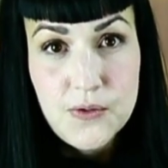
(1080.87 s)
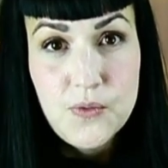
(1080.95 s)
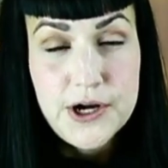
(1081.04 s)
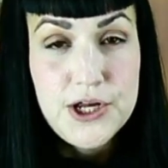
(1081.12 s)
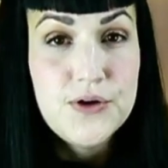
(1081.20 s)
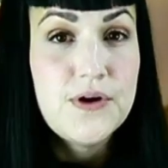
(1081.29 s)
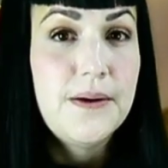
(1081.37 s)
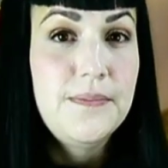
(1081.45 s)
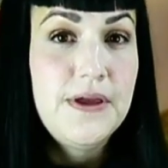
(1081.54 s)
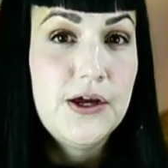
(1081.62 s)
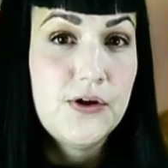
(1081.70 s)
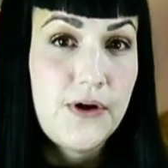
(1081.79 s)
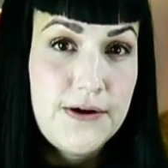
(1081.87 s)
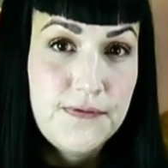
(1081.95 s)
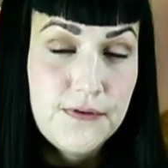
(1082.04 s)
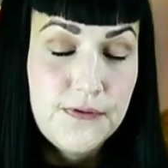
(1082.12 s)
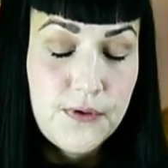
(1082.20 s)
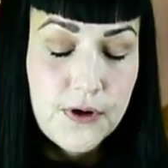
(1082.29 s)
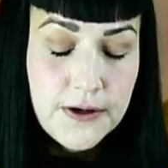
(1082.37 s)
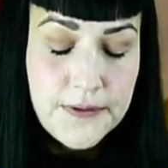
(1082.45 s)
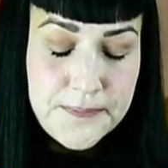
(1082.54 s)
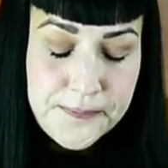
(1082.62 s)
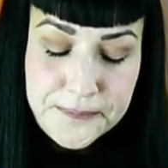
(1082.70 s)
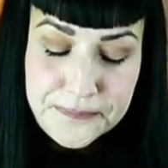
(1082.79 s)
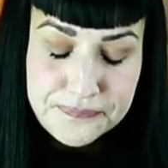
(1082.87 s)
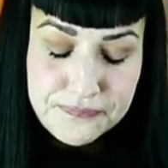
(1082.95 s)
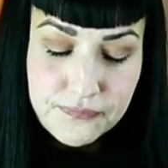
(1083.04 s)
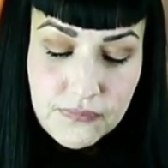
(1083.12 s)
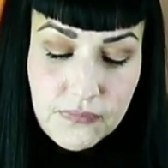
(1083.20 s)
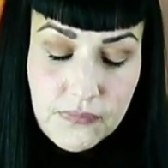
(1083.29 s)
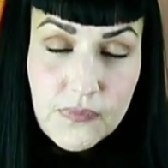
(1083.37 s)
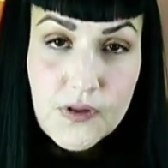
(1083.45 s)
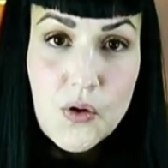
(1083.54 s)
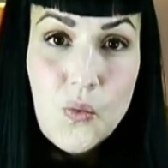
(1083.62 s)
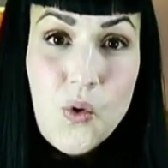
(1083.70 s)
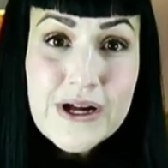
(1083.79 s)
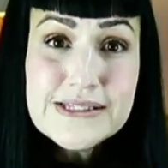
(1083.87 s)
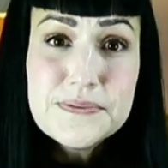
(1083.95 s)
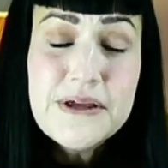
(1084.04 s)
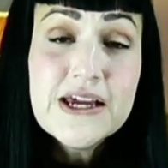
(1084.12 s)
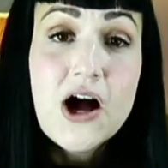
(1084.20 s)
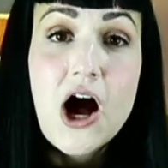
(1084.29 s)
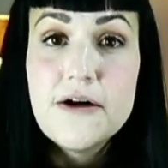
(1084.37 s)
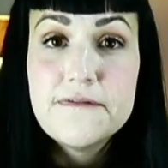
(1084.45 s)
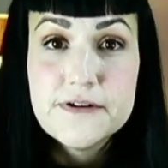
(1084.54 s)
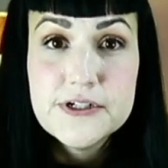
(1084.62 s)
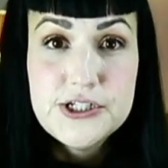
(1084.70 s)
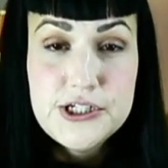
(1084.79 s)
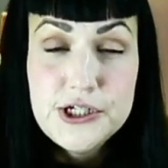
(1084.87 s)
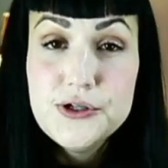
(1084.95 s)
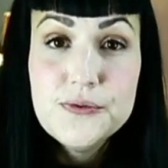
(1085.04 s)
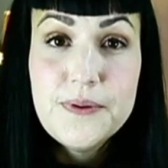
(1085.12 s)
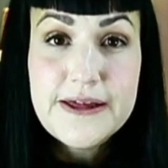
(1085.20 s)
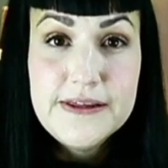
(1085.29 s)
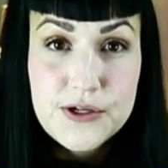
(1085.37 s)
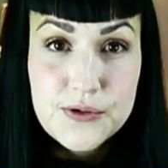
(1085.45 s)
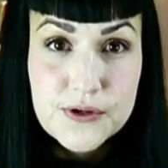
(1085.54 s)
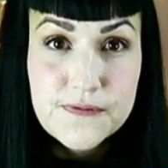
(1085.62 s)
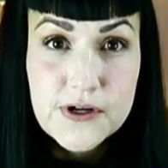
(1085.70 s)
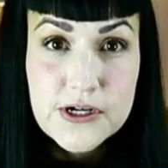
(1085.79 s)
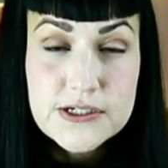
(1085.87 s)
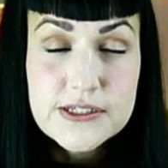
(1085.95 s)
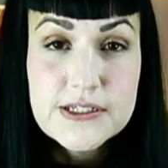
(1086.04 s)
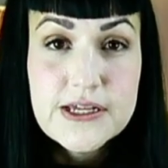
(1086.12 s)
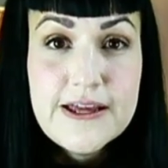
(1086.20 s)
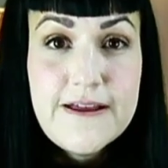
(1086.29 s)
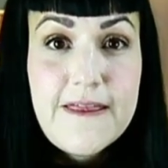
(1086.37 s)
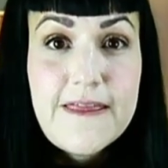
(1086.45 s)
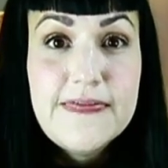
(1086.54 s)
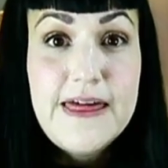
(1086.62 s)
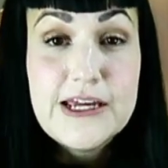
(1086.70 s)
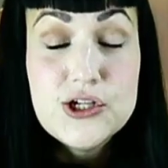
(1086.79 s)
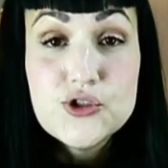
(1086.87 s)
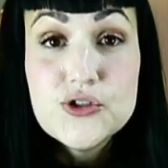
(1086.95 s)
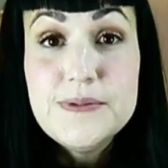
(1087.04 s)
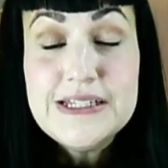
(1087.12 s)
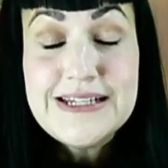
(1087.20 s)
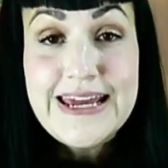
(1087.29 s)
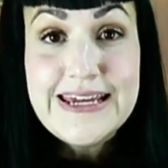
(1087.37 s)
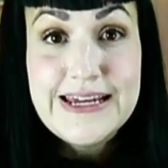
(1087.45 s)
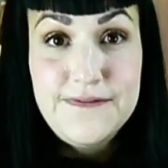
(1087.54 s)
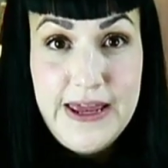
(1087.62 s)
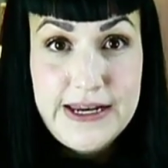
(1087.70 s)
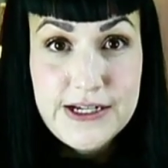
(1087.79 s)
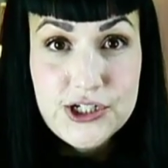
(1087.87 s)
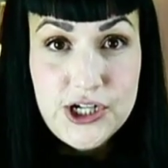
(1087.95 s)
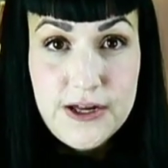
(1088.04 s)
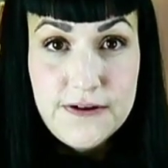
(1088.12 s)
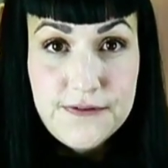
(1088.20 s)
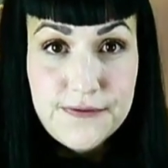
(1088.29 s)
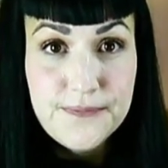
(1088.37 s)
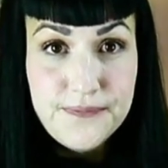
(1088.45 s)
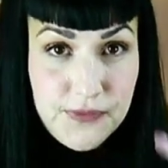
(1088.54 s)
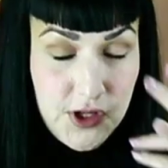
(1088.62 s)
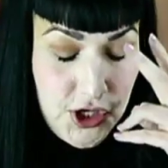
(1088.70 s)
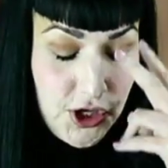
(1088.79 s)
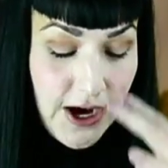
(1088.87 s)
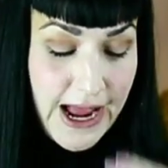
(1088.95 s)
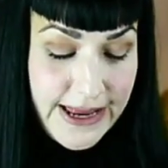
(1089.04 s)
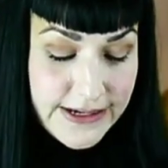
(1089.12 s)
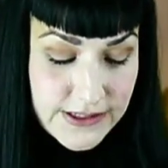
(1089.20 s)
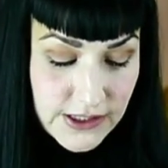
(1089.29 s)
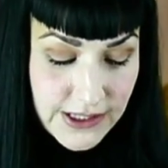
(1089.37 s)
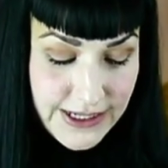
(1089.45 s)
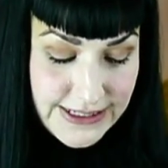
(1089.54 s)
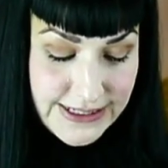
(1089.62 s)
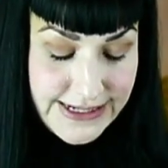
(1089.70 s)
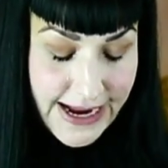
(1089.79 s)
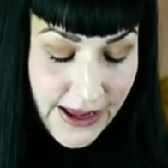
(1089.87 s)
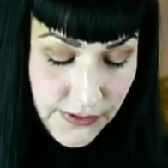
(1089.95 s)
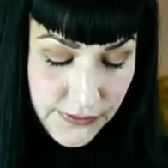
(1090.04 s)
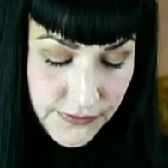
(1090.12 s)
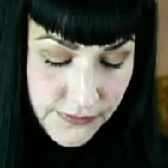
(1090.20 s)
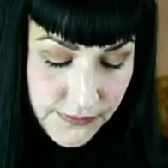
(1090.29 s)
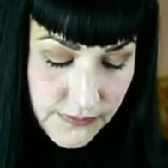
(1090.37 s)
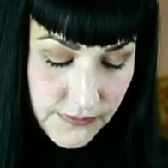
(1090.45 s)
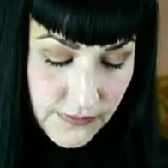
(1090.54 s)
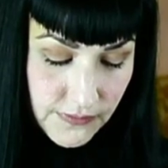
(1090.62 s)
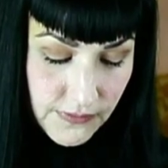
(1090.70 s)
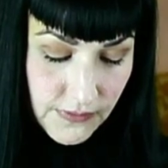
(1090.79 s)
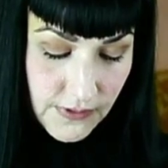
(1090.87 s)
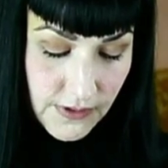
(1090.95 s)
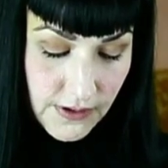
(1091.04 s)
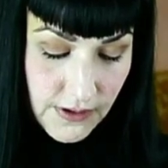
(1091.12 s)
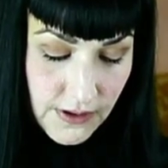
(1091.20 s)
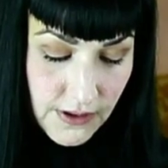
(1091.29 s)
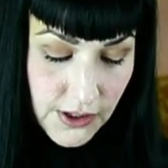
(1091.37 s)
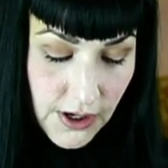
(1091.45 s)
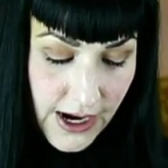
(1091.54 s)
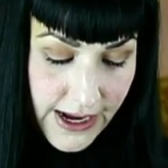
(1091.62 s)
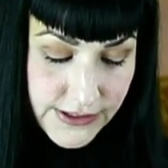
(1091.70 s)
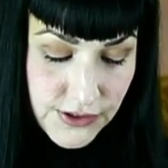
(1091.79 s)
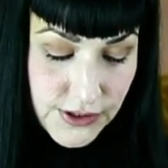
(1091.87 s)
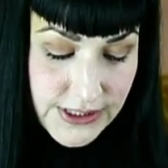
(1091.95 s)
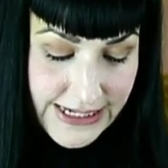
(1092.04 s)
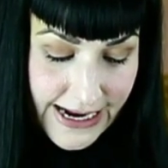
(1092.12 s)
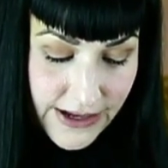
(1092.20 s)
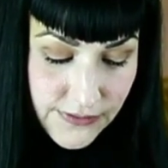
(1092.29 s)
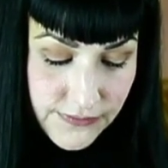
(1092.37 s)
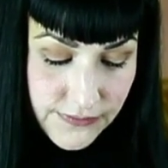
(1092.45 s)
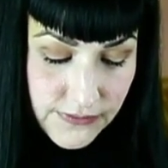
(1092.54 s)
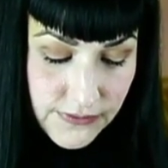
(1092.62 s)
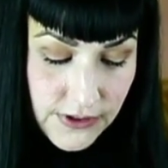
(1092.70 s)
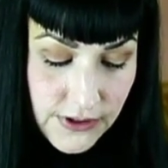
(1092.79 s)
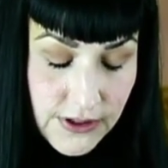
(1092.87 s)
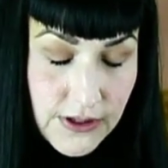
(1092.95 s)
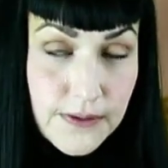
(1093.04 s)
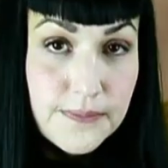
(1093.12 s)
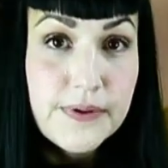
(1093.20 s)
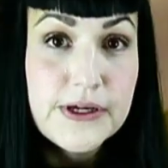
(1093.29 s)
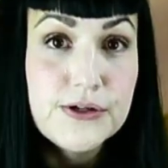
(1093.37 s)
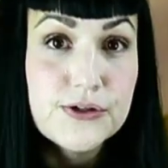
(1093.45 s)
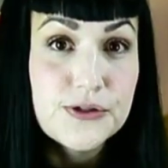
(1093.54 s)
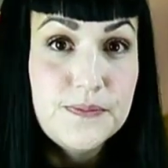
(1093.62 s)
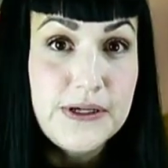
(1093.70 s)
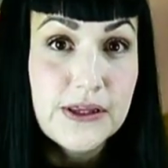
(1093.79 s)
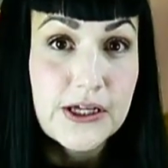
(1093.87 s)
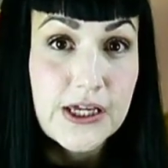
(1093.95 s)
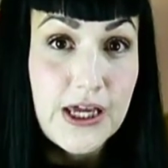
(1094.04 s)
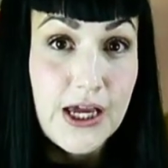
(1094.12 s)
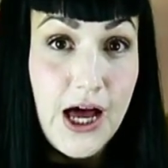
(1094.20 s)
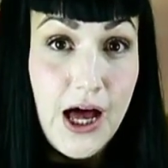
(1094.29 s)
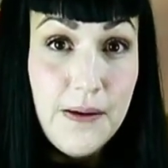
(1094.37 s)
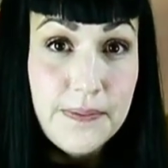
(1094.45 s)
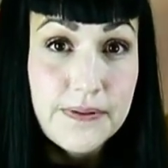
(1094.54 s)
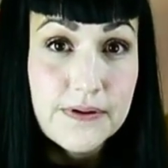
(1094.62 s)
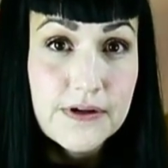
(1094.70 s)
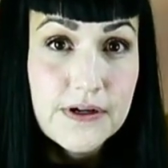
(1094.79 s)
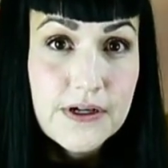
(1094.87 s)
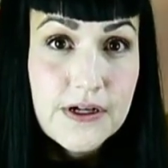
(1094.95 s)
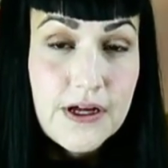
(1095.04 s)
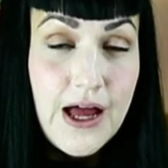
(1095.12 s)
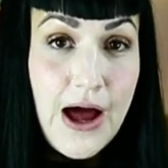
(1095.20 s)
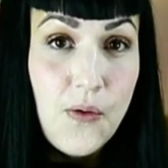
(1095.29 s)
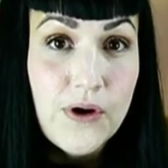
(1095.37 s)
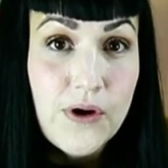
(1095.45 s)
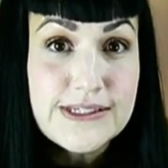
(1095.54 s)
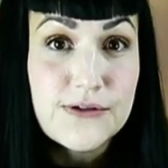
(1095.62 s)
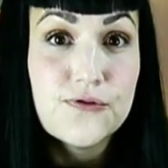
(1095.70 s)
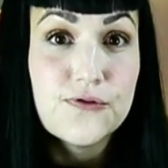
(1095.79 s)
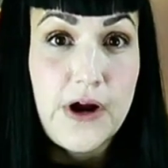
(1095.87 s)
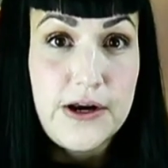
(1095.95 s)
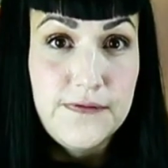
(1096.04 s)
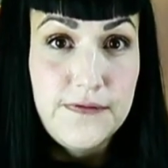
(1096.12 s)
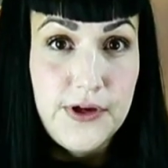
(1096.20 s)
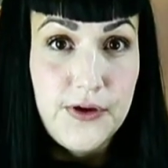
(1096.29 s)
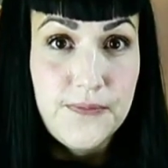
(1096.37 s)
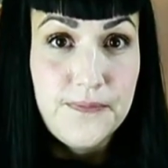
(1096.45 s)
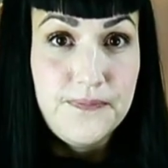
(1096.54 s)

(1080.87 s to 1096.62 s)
What are you not being grateful for? What's being offered to you by the universe that you should be taking advantage of? Your head is looking down. Your eyes are down, but you be looking up at what's in front of you.